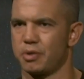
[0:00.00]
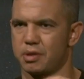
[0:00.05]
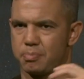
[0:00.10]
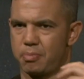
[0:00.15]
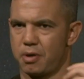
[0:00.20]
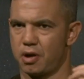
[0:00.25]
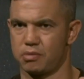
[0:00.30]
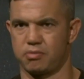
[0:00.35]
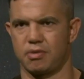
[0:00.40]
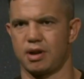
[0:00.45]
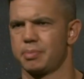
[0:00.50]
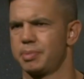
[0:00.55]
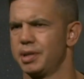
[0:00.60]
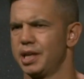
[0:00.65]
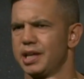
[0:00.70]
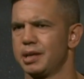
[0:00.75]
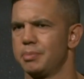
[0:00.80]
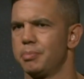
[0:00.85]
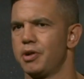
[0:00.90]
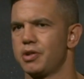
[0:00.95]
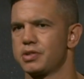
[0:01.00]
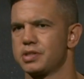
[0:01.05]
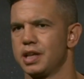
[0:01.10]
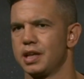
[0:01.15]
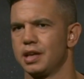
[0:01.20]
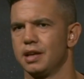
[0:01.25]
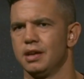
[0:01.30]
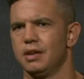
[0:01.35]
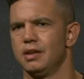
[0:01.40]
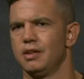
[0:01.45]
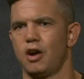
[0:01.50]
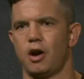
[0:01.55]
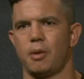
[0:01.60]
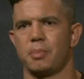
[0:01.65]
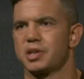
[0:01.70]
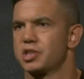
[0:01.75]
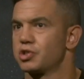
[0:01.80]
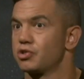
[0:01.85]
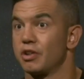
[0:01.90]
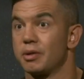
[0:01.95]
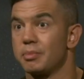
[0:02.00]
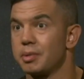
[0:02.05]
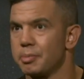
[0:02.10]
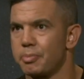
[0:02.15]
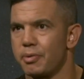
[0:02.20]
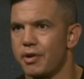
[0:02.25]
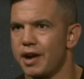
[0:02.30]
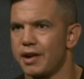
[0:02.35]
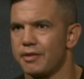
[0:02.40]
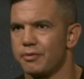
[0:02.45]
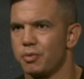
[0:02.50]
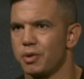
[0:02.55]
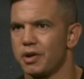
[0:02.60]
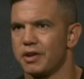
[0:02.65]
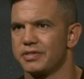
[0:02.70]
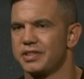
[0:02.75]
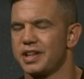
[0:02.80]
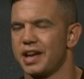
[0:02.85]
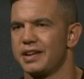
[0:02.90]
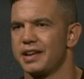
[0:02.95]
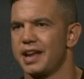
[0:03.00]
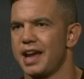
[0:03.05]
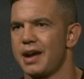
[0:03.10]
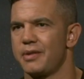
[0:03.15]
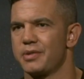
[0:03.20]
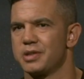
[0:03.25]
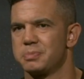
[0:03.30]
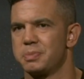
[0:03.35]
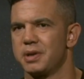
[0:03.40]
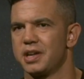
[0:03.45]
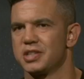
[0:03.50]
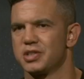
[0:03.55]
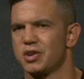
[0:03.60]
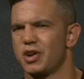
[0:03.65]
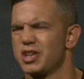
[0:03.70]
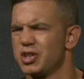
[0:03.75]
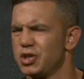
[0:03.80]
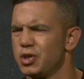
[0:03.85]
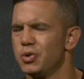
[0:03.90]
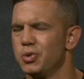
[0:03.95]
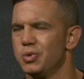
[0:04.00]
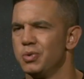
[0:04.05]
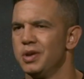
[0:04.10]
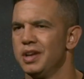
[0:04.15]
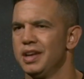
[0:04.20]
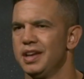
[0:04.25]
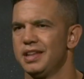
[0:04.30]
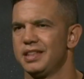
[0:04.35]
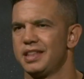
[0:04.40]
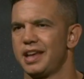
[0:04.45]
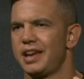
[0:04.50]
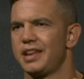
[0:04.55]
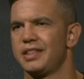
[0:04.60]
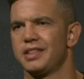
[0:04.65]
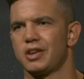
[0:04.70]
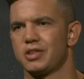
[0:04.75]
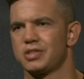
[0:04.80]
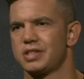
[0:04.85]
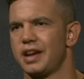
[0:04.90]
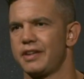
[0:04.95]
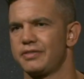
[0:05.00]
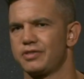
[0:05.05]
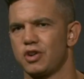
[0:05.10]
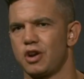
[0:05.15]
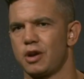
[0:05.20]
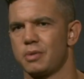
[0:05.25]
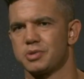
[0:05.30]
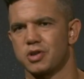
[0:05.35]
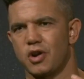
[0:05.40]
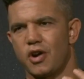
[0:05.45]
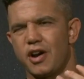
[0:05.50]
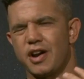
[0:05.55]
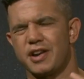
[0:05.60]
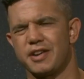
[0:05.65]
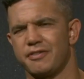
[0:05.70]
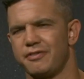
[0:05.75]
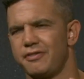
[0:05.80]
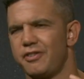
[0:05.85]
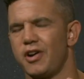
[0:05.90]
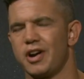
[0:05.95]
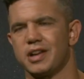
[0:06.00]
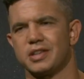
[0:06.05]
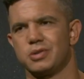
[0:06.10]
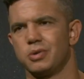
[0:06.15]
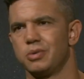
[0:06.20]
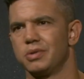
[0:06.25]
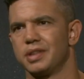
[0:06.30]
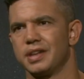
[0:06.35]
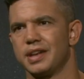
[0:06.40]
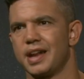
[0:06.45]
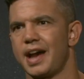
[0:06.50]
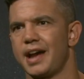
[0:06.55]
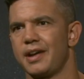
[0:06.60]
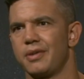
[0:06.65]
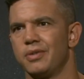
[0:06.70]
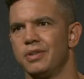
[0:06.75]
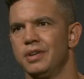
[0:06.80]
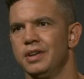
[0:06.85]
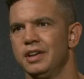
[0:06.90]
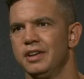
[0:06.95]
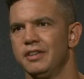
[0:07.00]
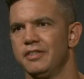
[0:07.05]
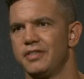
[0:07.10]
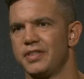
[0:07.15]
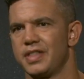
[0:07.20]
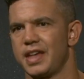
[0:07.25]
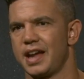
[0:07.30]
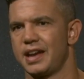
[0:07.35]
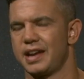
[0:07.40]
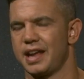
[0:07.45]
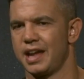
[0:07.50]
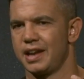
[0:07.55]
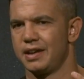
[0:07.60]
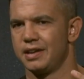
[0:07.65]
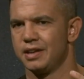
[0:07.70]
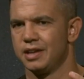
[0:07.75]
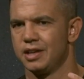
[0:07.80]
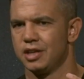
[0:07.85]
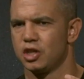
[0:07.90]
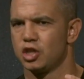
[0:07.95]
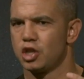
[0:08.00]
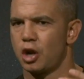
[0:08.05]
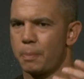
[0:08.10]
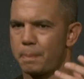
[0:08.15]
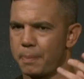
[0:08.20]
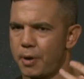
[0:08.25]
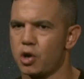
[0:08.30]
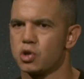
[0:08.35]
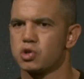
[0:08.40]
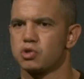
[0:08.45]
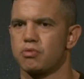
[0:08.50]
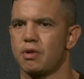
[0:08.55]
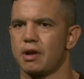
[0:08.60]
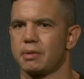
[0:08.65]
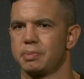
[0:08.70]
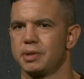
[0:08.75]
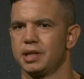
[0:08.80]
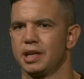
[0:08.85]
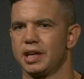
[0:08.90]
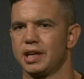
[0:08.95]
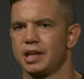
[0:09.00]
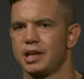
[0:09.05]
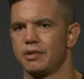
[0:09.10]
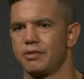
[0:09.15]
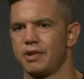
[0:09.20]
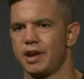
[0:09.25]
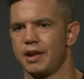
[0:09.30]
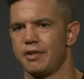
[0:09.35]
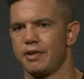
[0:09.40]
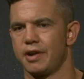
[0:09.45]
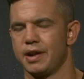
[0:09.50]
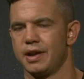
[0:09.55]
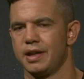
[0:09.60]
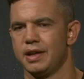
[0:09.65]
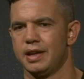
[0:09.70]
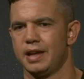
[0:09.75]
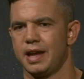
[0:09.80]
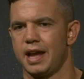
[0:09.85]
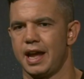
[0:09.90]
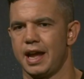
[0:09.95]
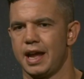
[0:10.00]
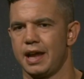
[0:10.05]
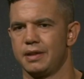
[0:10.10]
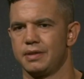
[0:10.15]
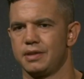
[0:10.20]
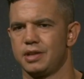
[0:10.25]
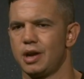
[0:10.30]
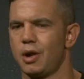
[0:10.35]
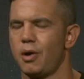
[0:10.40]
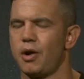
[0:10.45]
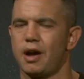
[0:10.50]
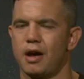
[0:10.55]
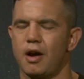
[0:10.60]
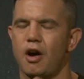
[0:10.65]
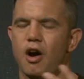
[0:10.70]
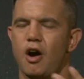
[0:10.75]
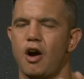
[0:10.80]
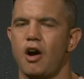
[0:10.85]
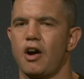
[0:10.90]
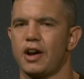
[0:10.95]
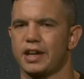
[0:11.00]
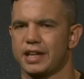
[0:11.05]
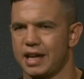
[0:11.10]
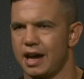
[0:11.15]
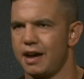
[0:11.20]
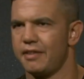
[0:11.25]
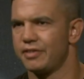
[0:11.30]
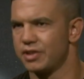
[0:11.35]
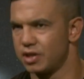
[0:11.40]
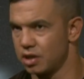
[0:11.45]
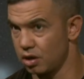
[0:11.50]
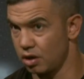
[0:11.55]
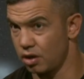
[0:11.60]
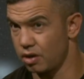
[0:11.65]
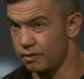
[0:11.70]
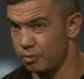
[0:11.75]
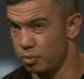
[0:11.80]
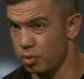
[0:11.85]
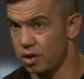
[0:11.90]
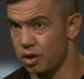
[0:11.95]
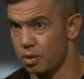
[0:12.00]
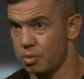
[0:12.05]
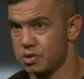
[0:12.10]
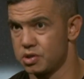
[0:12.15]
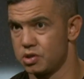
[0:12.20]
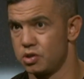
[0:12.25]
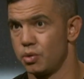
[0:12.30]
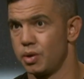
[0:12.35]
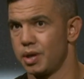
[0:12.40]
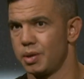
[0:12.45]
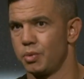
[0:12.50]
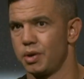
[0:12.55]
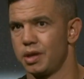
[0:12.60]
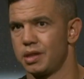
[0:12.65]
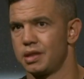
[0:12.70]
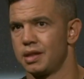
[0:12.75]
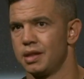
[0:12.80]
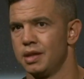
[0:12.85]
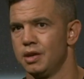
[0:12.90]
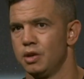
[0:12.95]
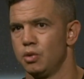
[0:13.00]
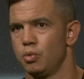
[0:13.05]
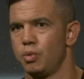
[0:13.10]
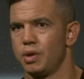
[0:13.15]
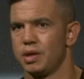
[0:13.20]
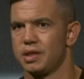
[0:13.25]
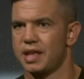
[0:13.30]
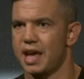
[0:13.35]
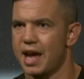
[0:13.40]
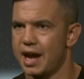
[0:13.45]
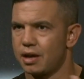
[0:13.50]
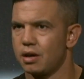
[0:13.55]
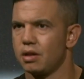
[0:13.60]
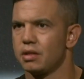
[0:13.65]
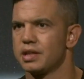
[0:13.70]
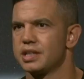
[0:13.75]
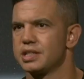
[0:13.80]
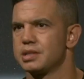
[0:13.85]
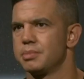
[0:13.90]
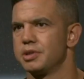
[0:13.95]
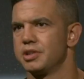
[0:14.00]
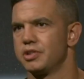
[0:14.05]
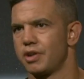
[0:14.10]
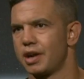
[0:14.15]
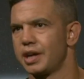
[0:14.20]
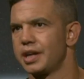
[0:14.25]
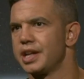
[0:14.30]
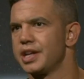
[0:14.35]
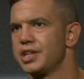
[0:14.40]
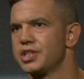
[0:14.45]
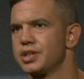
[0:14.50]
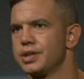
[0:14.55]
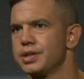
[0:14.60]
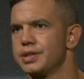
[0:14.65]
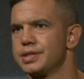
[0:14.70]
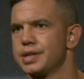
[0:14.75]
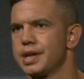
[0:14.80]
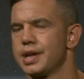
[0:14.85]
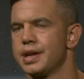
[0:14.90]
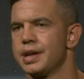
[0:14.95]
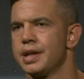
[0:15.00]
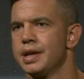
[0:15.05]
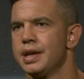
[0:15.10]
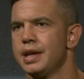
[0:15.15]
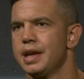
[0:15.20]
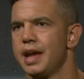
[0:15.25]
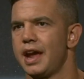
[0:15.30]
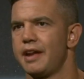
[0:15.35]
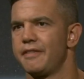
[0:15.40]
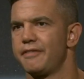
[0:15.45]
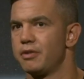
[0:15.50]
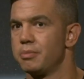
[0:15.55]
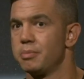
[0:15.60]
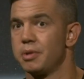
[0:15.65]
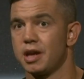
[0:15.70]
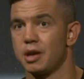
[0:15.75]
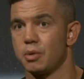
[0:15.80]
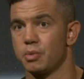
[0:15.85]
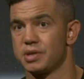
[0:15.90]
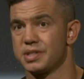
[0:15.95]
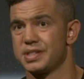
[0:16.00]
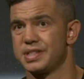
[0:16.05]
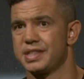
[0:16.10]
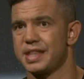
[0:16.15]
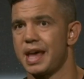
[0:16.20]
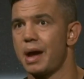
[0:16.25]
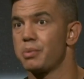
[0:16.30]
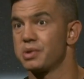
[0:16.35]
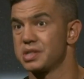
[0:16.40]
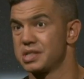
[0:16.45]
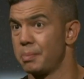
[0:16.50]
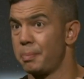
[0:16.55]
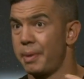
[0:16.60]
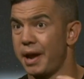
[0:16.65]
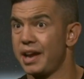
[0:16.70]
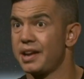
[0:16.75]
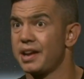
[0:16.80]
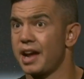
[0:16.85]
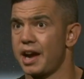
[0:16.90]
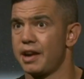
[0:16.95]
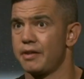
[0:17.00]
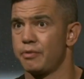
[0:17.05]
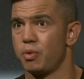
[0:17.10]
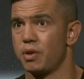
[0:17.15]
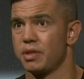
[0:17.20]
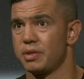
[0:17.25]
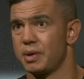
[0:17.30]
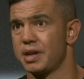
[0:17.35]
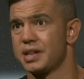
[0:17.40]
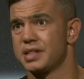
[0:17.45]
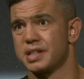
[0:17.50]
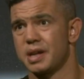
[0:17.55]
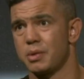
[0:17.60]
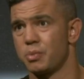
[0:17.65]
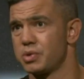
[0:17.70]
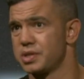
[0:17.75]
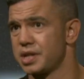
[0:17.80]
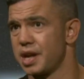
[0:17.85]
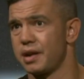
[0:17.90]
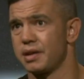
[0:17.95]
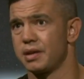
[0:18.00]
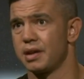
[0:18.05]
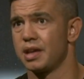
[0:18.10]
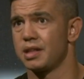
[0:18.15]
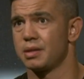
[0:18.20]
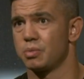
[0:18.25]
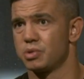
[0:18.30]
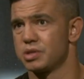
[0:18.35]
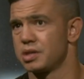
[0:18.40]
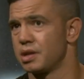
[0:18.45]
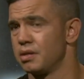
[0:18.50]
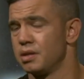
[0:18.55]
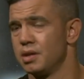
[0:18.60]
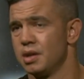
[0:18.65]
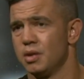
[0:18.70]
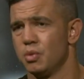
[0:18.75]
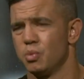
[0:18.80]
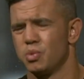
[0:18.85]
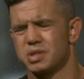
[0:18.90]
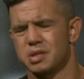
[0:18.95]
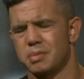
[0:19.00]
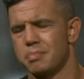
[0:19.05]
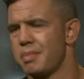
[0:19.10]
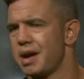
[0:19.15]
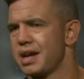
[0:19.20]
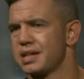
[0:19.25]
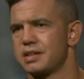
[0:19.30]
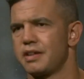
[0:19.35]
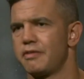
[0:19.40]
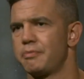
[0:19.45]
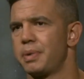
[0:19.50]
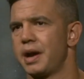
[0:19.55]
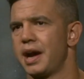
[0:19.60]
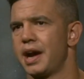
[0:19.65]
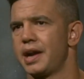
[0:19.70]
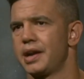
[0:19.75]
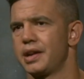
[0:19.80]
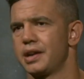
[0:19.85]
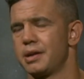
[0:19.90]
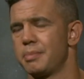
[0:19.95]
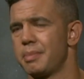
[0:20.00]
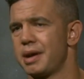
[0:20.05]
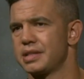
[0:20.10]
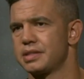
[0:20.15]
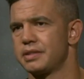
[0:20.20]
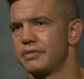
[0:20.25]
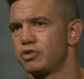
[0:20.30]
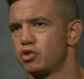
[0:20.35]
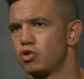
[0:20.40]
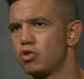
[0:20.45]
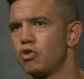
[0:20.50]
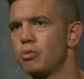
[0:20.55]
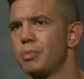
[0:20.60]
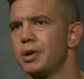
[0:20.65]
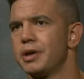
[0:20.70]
with both rugby league and boxing, I'm extremely proud of what I've done now is because I knew that in those tough times I had to fight tooth and nail for that. And you know, post rugby league career and and you know, I covered a lot of what I was doing with with alcoholism and drug addictions, and and for me it was that was the band aid of what was, was underneath was a was a massive pain and a massive. So you trauma. you